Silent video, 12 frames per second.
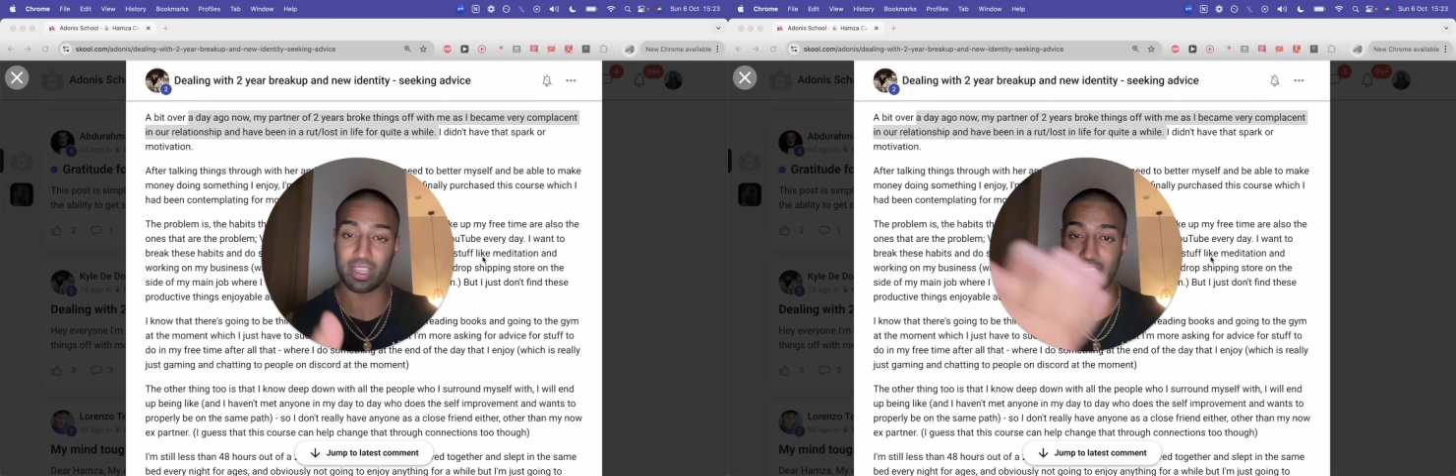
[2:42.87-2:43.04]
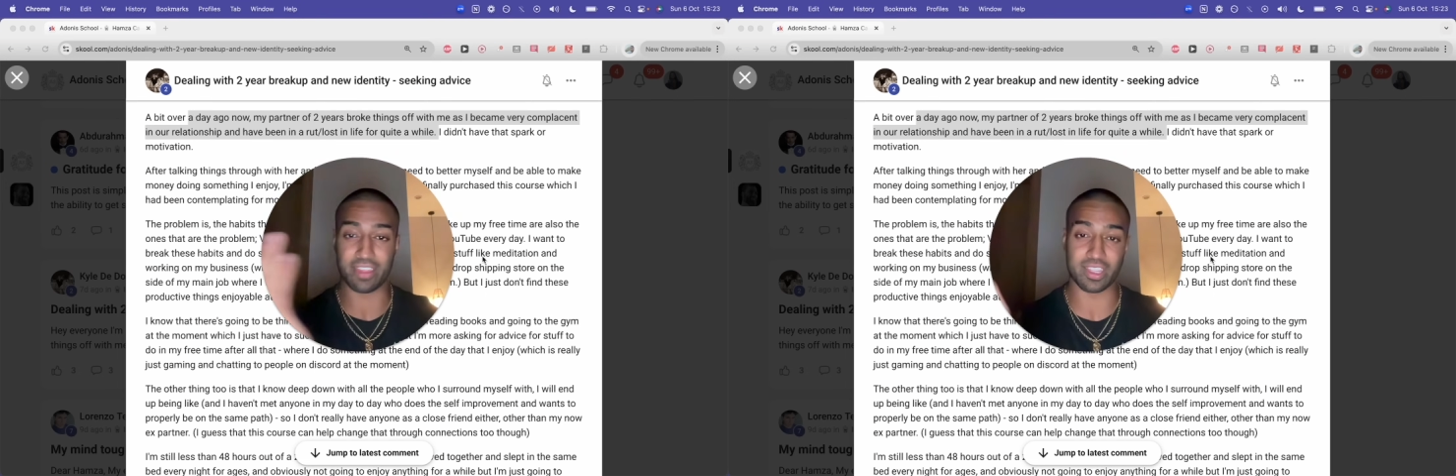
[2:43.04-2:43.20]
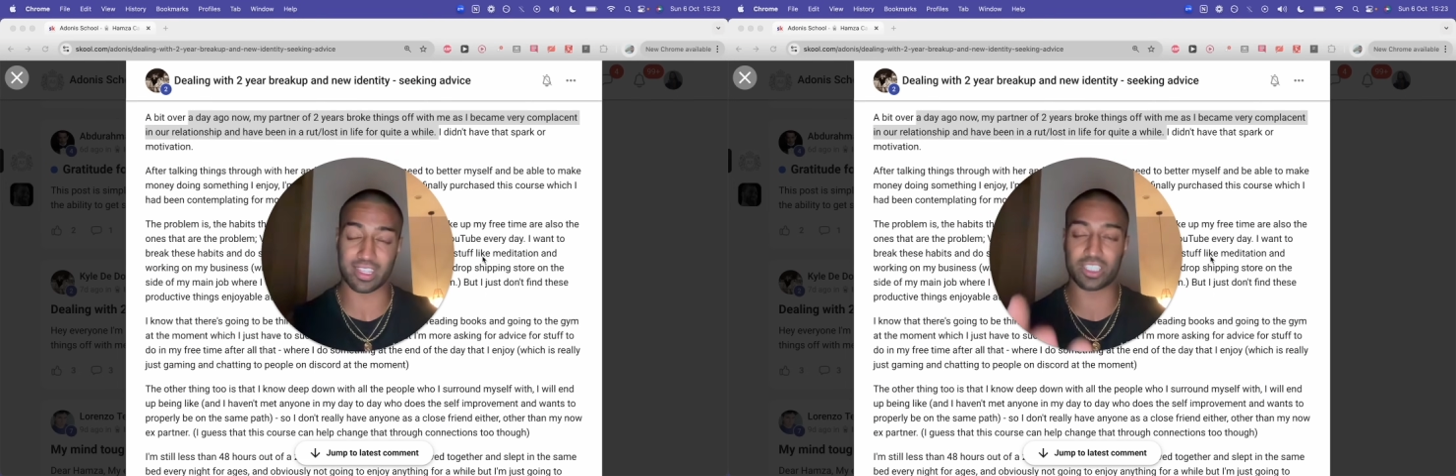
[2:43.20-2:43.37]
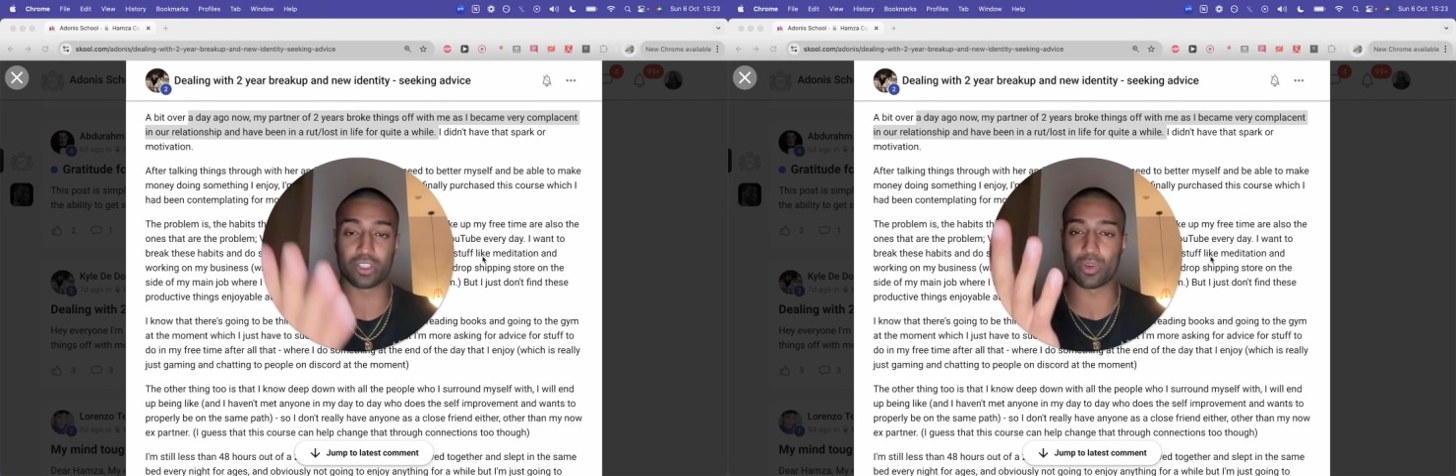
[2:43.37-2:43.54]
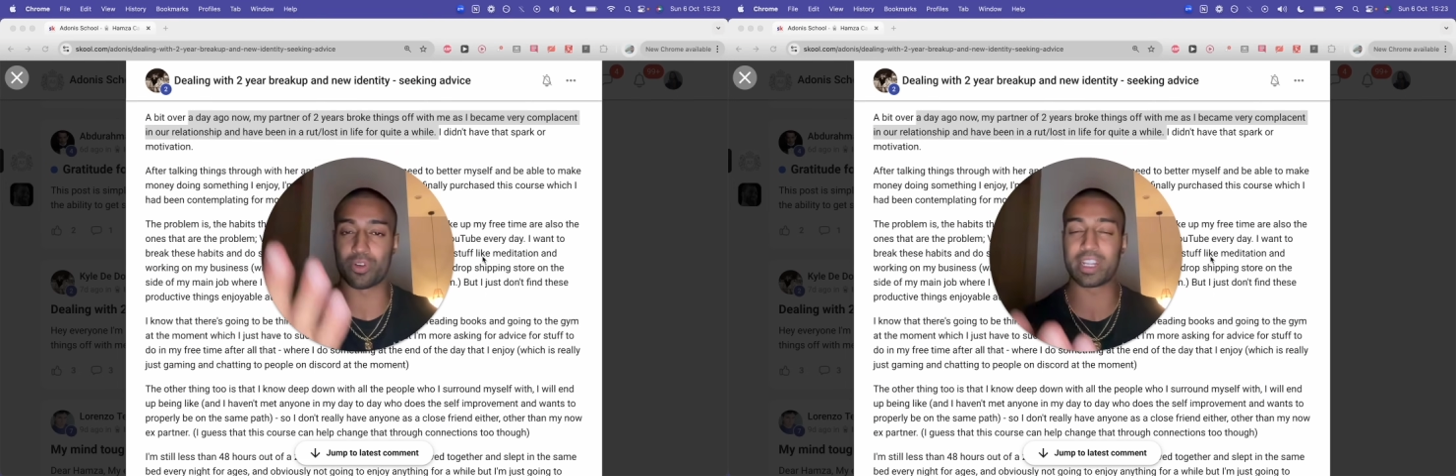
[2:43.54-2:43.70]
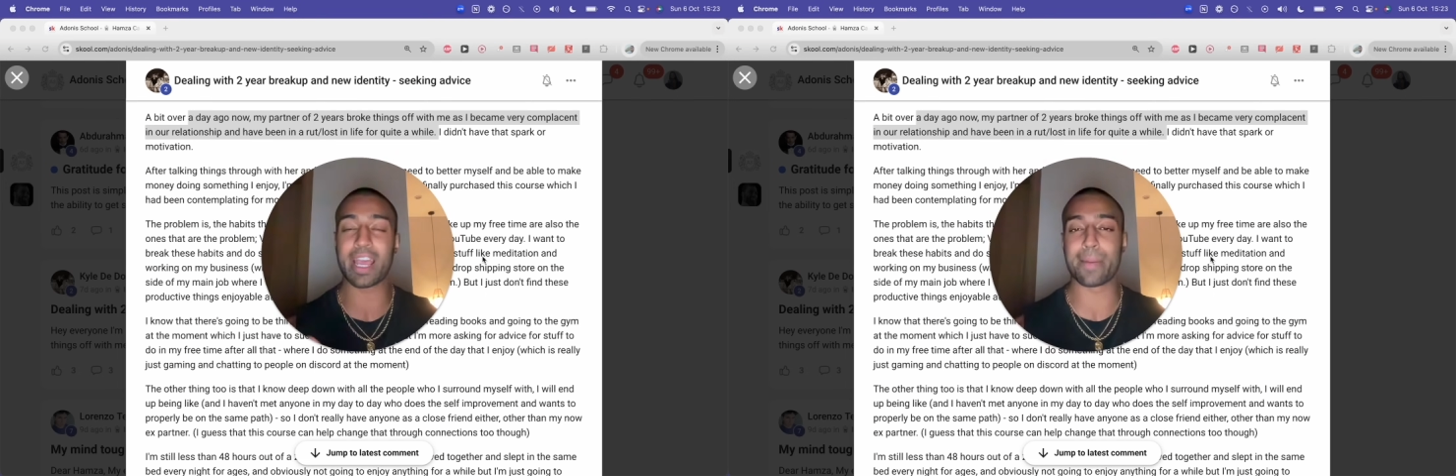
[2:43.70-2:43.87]
I think this has
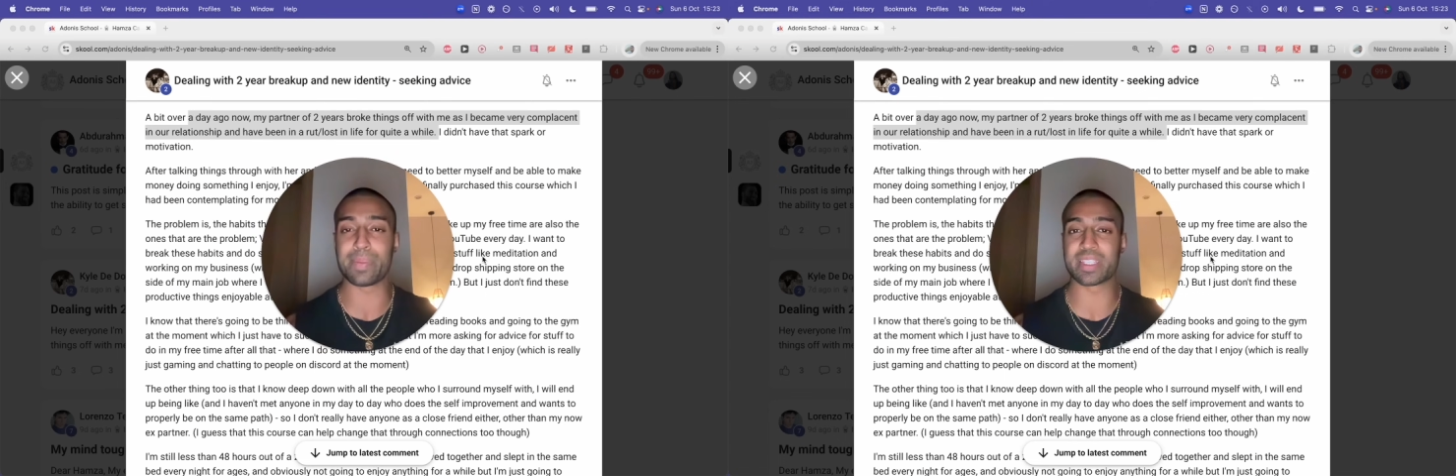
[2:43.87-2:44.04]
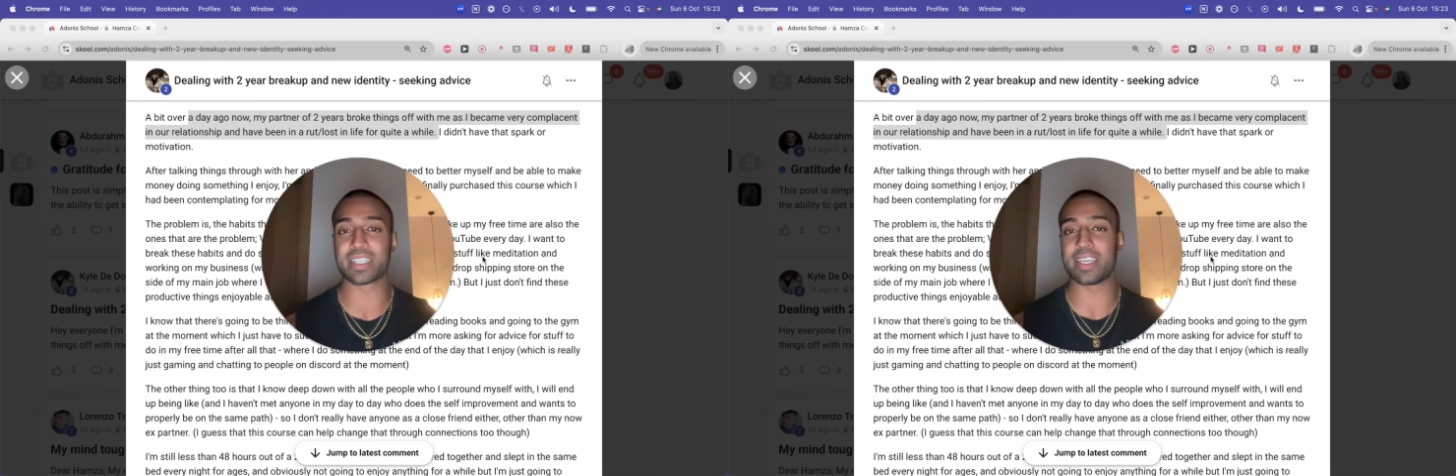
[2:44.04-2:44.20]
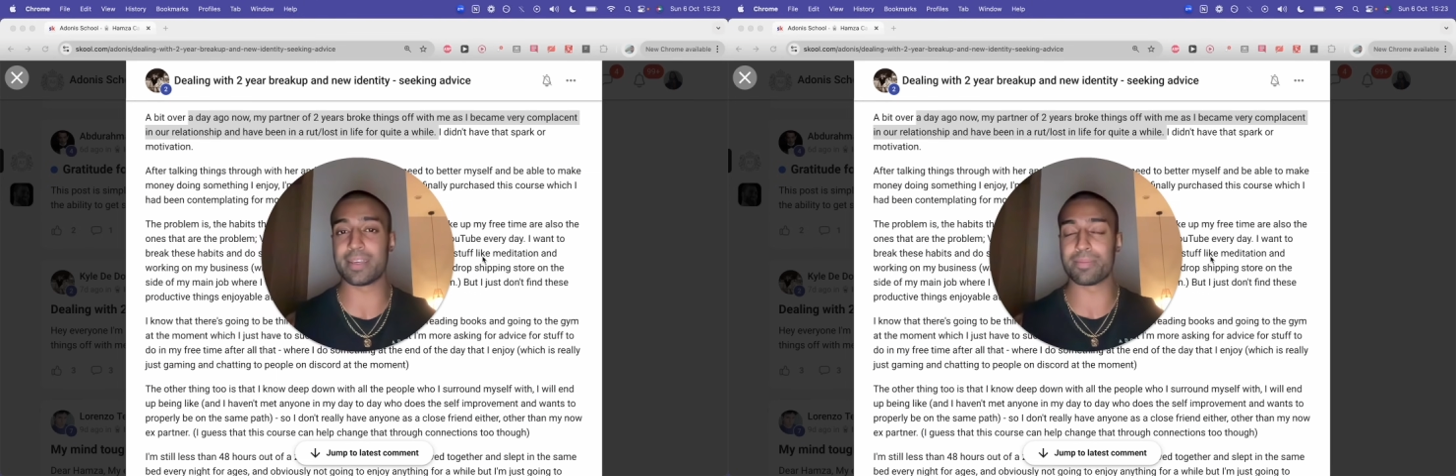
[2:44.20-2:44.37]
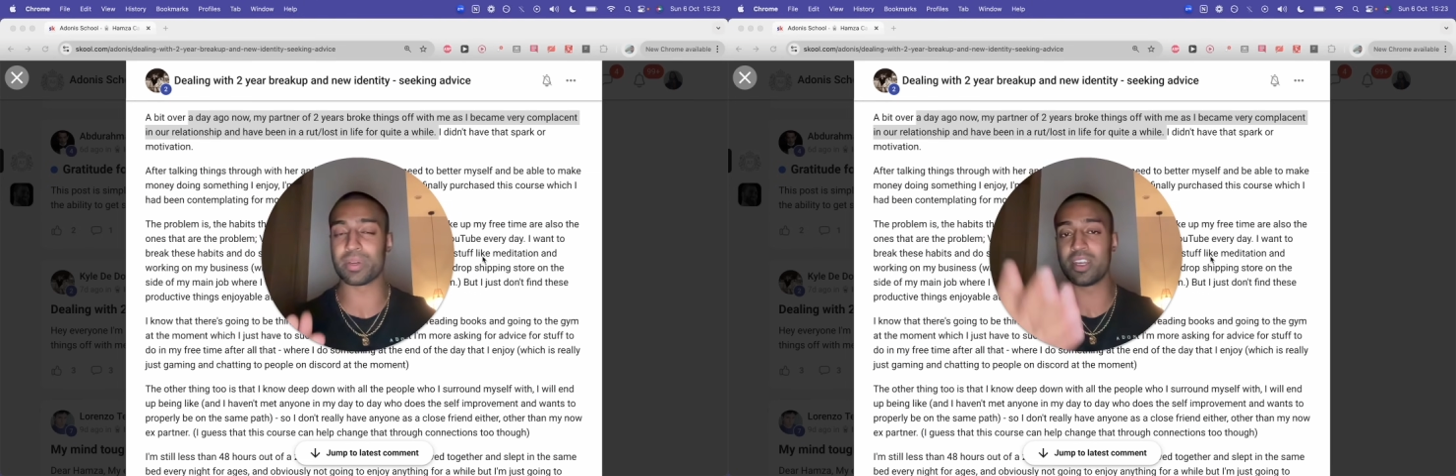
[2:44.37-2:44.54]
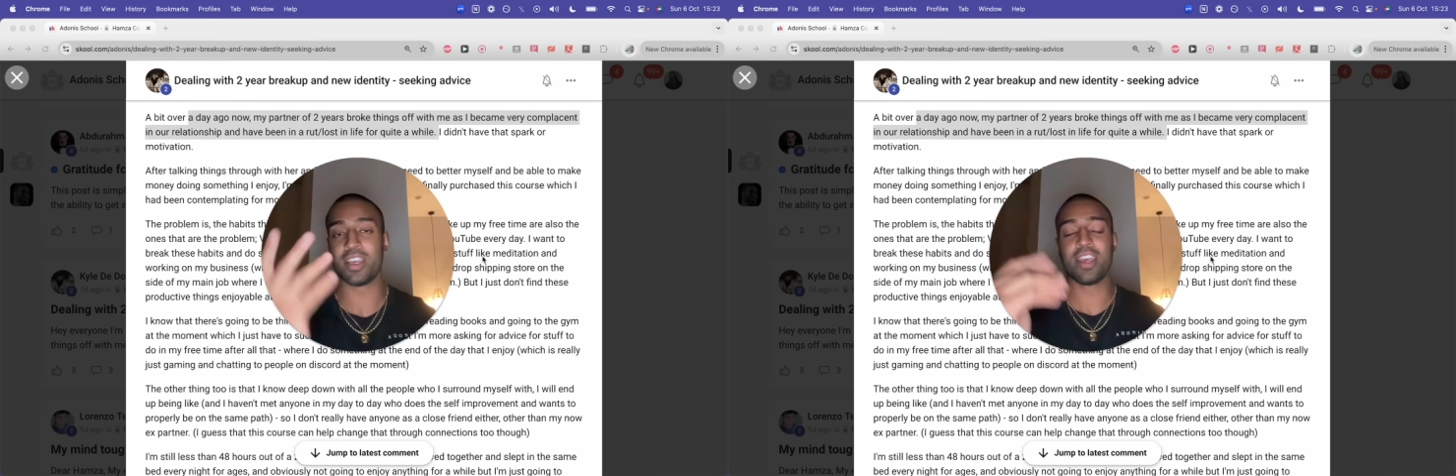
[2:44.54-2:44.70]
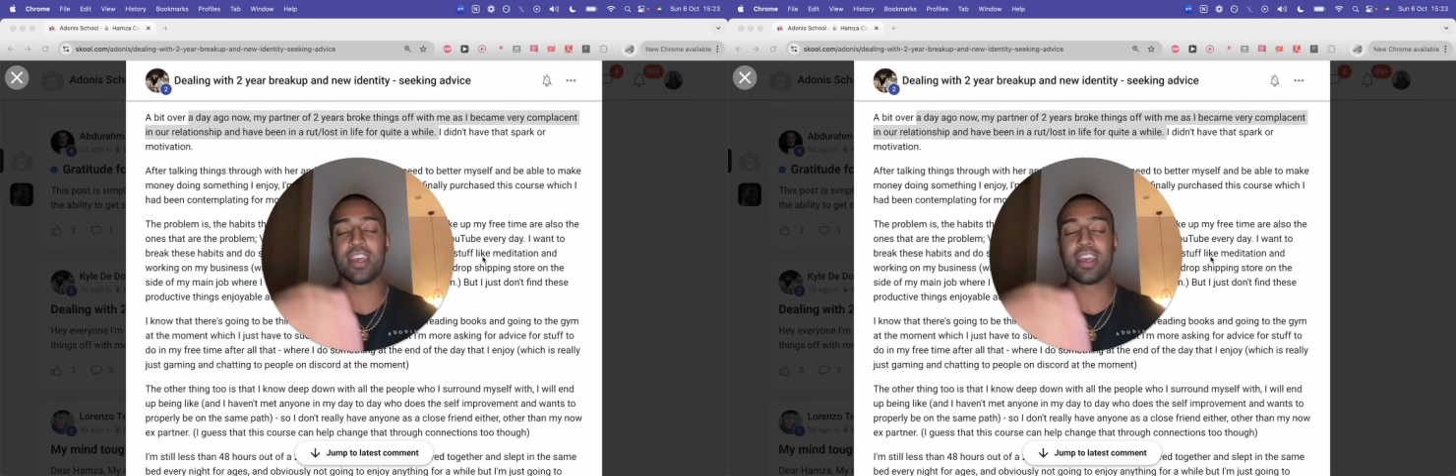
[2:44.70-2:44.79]
already happened to him, but